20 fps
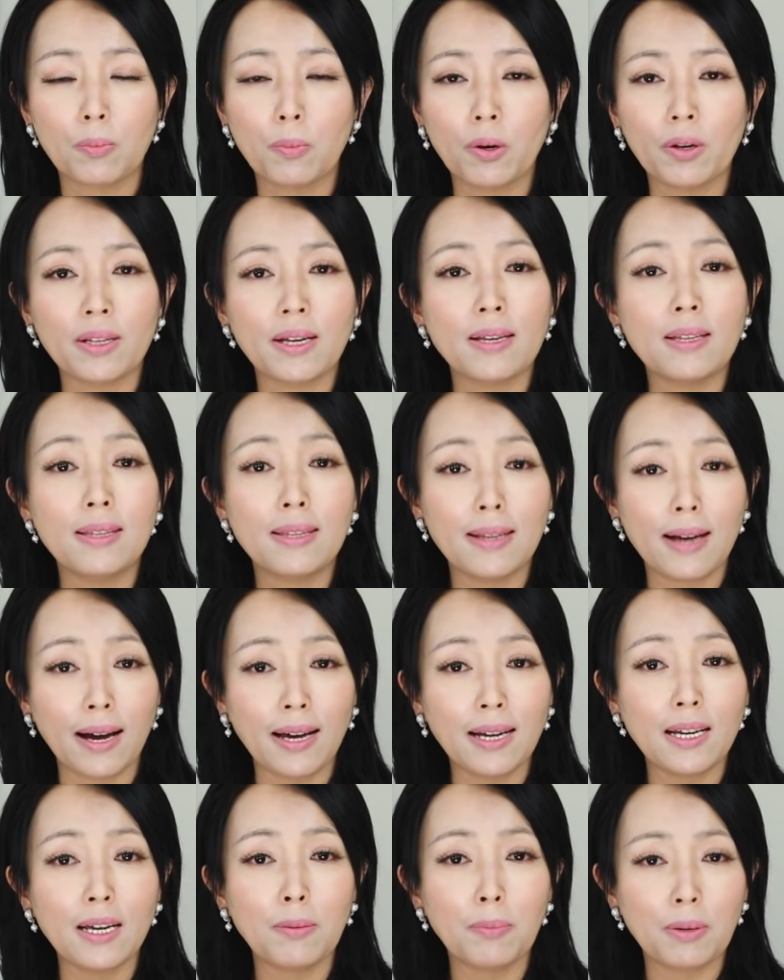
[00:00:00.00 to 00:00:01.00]
more than
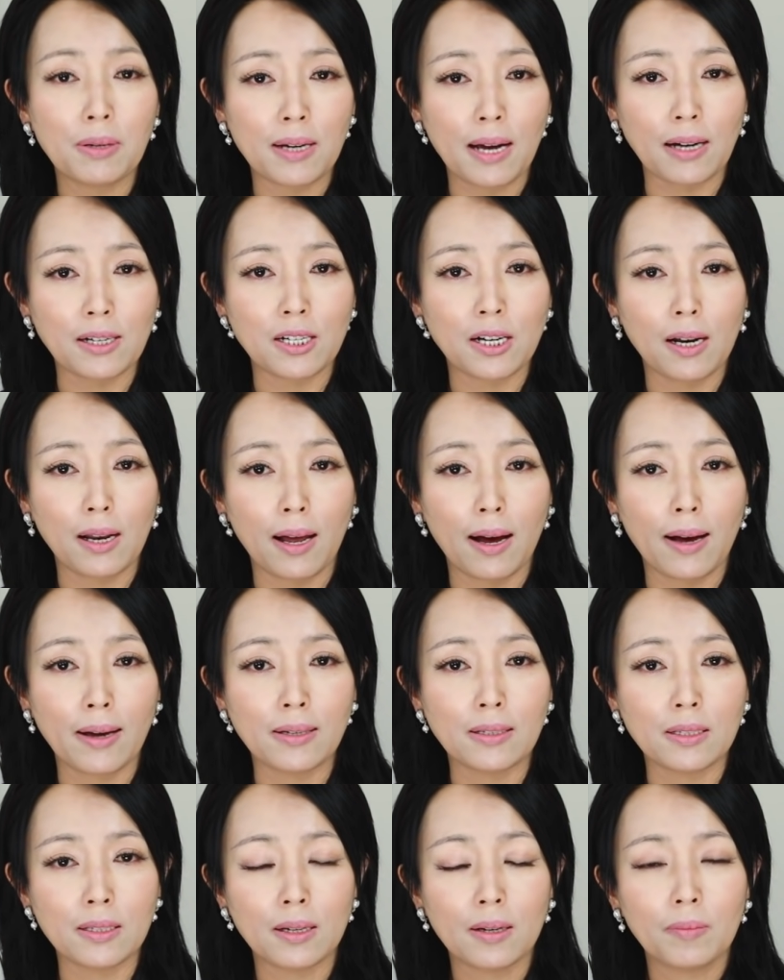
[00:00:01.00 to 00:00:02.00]
90 production
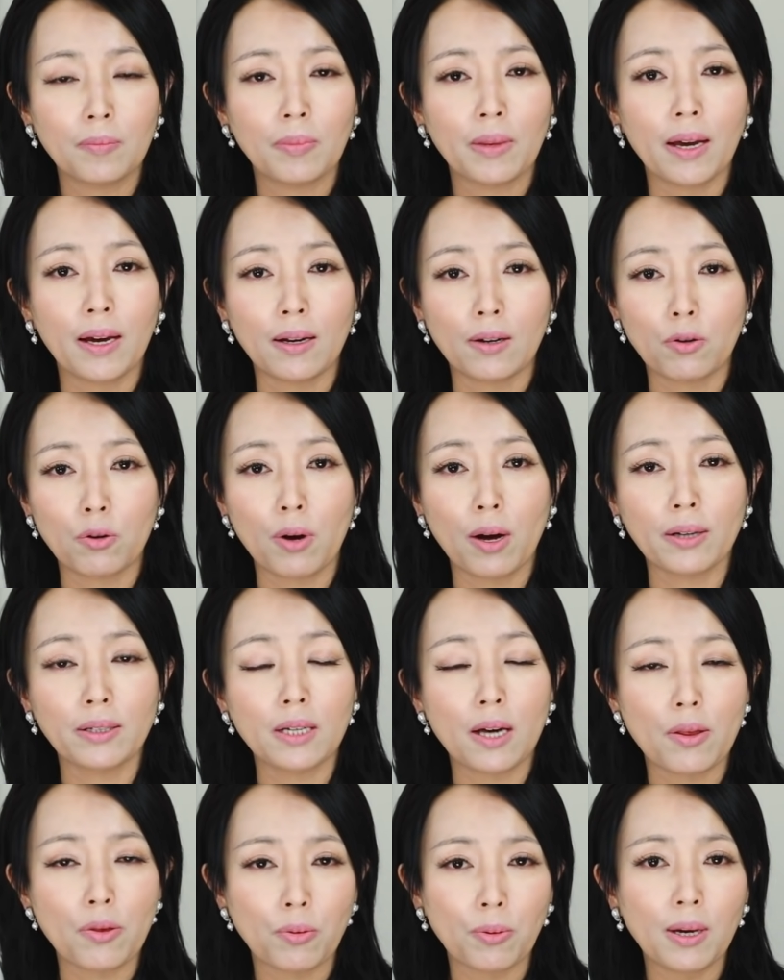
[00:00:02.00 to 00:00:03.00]
lines and around
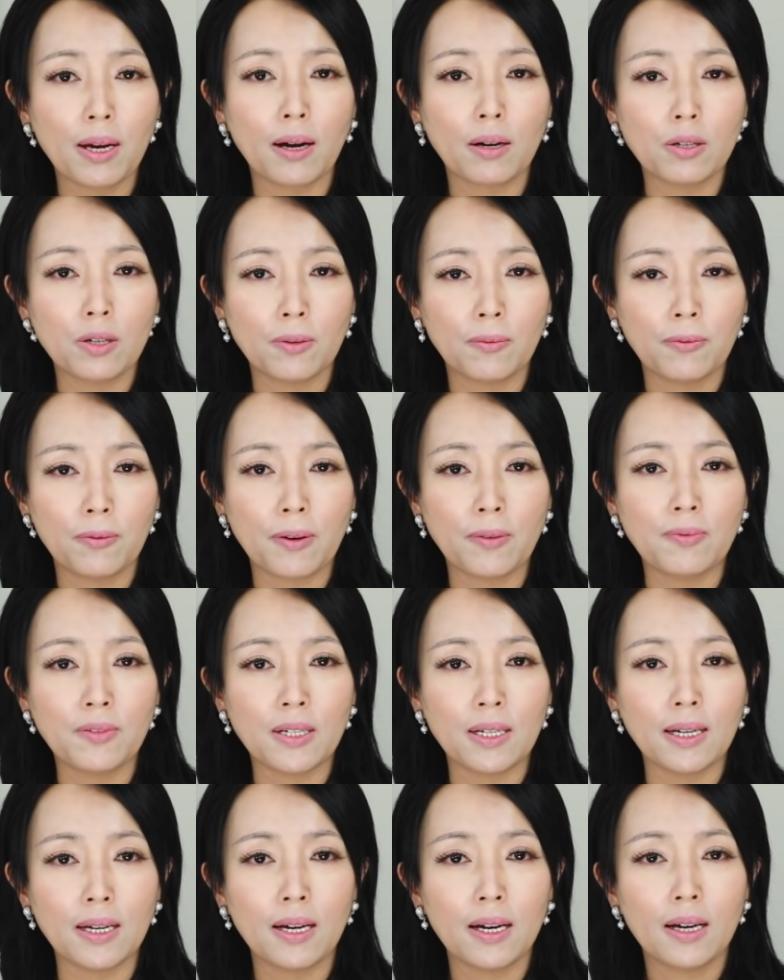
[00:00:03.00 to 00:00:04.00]

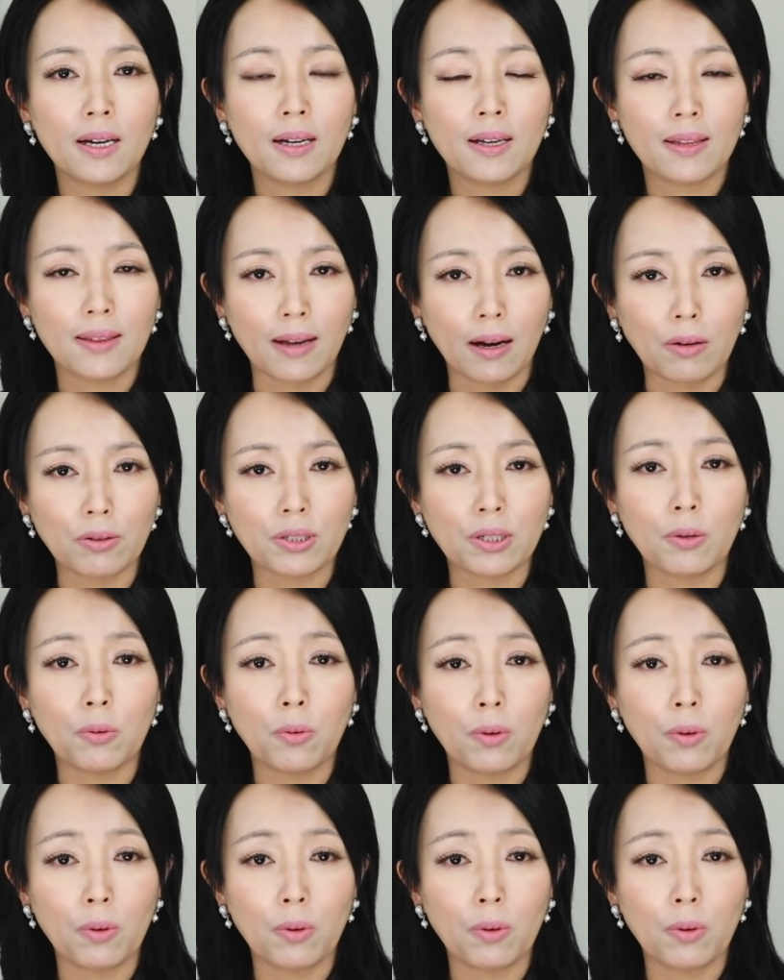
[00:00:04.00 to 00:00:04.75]
350,000